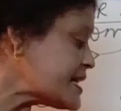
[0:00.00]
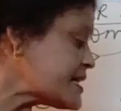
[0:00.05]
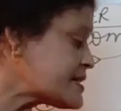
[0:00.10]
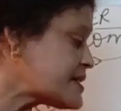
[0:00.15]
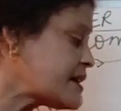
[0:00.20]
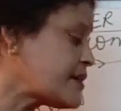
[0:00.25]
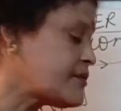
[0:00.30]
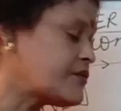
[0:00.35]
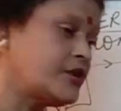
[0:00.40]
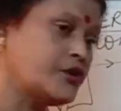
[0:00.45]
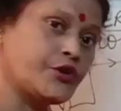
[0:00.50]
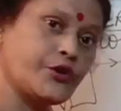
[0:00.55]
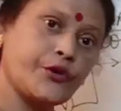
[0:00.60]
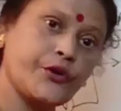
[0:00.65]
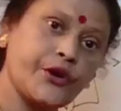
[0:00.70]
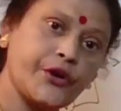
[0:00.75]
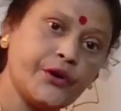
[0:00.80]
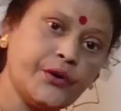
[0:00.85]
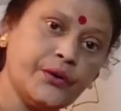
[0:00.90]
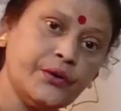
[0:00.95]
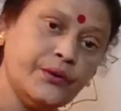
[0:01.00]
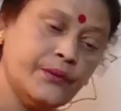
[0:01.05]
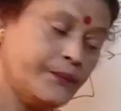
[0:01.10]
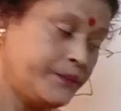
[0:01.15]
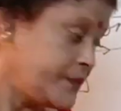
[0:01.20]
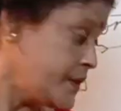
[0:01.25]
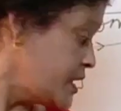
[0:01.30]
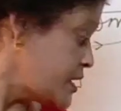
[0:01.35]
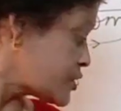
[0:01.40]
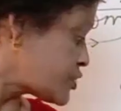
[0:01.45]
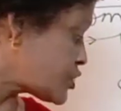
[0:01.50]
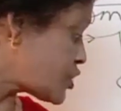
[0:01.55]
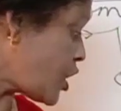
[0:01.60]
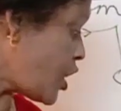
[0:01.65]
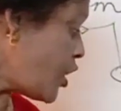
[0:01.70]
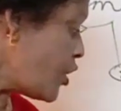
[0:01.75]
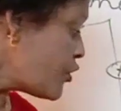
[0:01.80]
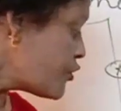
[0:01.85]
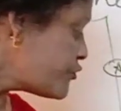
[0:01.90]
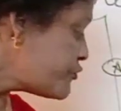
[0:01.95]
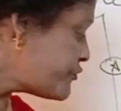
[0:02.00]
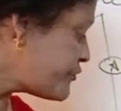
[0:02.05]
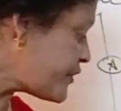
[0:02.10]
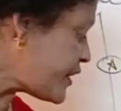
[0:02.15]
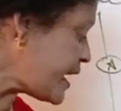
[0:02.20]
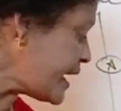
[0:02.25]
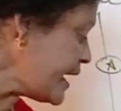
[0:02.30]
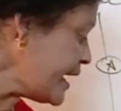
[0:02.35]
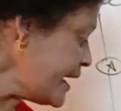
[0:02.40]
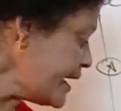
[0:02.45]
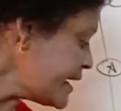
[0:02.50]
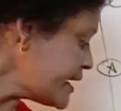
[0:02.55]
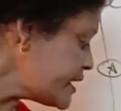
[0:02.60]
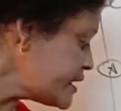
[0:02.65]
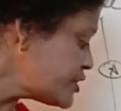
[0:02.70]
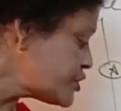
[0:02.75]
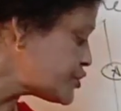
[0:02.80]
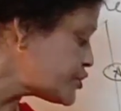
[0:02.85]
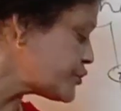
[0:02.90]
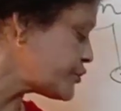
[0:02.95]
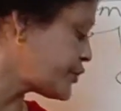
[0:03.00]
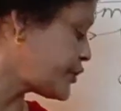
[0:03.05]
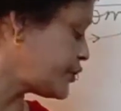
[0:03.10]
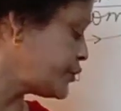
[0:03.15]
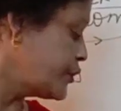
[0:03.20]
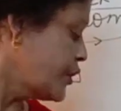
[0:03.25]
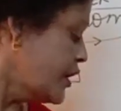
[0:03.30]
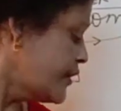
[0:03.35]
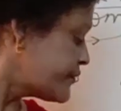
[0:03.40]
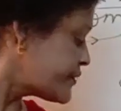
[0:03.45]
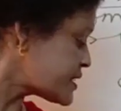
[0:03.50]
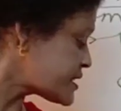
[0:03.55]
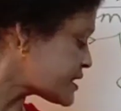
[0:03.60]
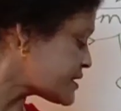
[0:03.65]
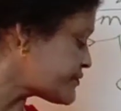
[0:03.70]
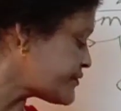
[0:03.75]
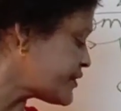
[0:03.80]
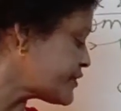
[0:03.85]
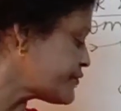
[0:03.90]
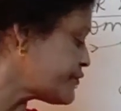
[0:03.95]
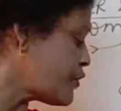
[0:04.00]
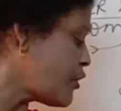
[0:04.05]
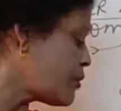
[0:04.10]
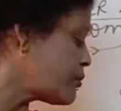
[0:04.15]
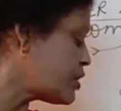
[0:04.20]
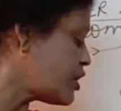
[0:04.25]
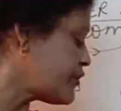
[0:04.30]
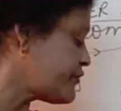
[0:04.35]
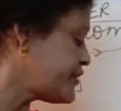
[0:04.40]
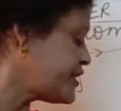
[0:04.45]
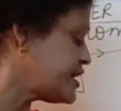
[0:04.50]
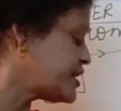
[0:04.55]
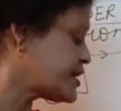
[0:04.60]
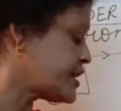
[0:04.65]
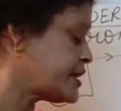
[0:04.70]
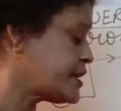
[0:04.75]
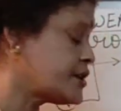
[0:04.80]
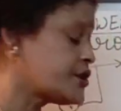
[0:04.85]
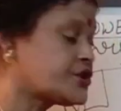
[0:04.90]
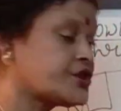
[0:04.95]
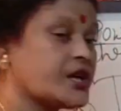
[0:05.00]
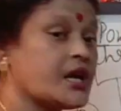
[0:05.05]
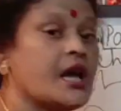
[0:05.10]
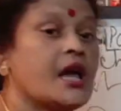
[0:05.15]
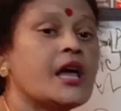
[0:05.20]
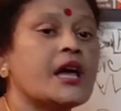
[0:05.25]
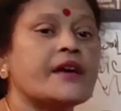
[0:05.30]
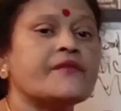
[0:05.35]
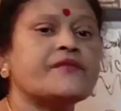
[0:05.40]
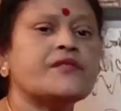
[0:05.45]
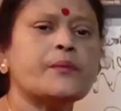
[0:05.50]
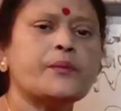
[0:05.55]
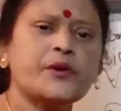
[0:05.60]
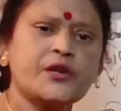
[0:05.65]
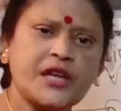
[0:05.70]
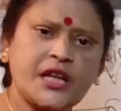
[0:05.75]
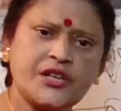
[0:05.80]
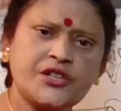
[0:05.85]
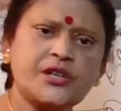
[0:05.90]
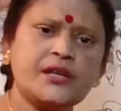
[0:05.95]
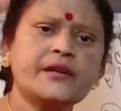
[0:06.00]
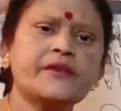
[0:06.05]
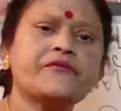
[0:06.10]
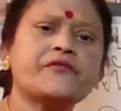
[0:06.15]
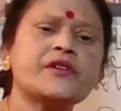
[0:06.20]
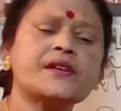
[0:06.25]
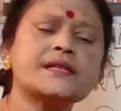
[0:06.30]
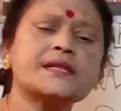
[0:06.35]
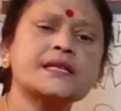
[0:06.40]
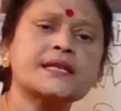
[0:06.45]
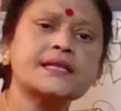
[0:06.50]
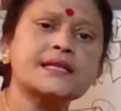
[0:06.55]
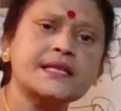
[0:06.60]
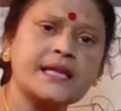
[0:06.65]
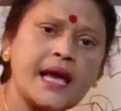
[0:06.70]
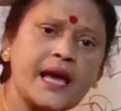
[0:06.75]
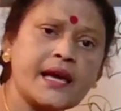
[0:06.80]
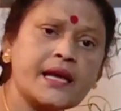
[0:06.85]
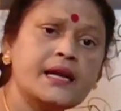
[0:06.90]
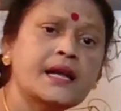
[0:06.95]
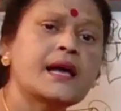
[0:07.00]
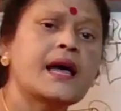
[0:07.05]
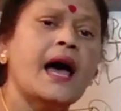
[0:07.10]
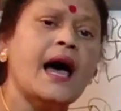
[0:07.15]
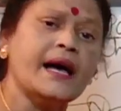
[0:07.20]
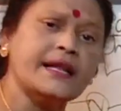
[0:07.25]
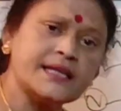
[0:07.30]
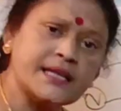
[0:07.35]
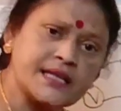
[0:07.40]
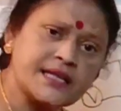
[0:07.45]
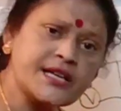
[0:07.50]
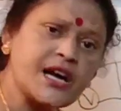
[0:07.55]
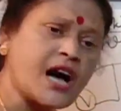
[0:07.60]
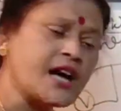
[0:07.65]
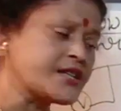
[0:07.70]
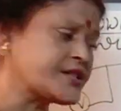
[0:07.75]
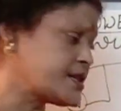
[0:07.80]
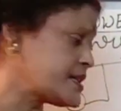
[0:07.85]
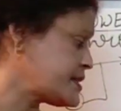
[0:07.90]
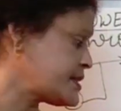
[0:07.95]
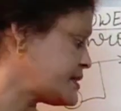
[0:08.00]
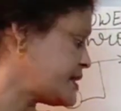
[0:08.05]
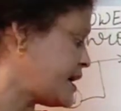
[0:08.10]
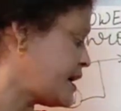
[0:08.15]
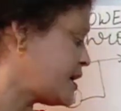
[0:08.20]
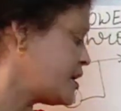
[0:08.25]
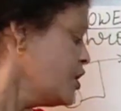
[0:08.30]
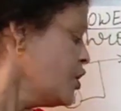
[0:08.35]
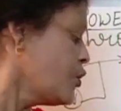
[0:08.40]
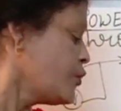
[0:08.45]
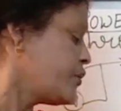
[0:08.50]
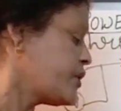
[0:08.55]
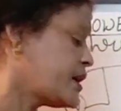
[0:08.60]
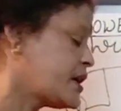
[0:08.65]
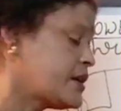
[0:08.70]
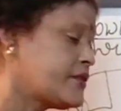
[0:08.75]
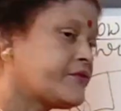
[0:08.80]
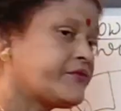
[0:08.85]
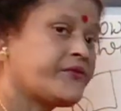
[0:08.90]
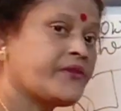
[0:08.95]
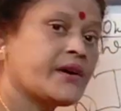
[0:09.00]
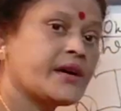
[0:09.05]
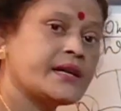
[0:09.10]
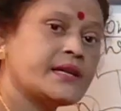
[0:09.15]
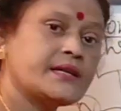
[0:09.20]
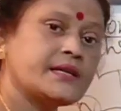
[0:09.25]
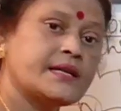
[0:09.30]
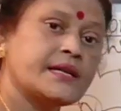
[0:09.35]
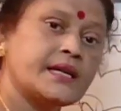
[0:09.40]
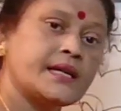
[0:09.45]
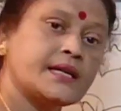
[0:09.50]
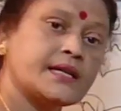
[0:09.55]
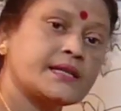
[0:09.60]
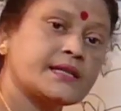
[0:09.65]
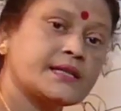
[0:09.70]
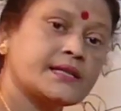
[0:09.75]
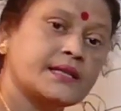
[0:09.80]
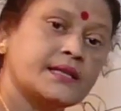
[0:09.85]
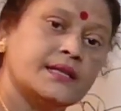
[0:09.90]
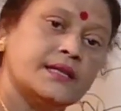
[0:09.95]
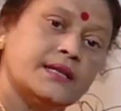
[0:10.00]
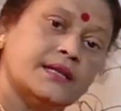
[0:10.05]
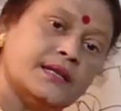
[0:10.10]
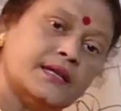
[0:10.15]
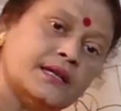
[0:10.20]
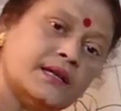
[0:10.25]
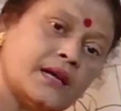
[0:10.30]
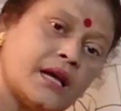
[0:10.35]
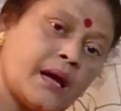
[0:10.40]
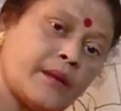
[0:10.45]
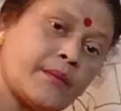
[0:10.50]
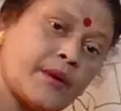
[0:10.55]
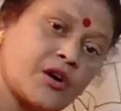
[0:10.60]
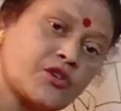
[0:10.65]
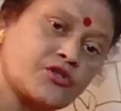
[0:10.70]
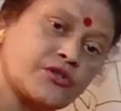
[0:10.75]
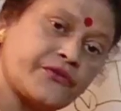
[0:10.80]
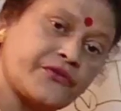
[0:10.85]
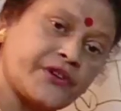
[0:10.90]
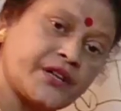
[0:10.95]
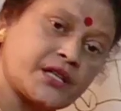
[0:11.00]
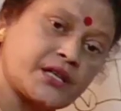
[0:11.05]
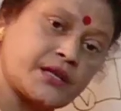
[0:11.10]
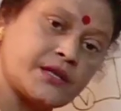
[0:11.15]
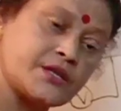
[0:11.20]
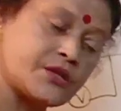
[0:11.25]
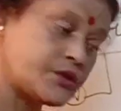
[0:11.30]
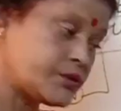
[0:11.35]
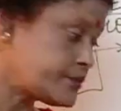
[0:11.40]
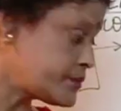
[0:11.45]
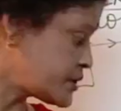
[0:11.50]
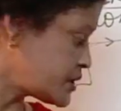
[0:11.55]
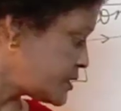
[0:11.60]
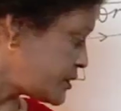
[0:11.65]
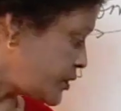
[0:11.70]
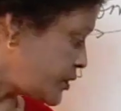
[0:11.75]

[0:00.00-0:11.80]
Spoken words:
is equal to Q. So V into Q. This is one formula of heat energy. If the potential difference is there and the charge is there, we can find amount of heat consumed.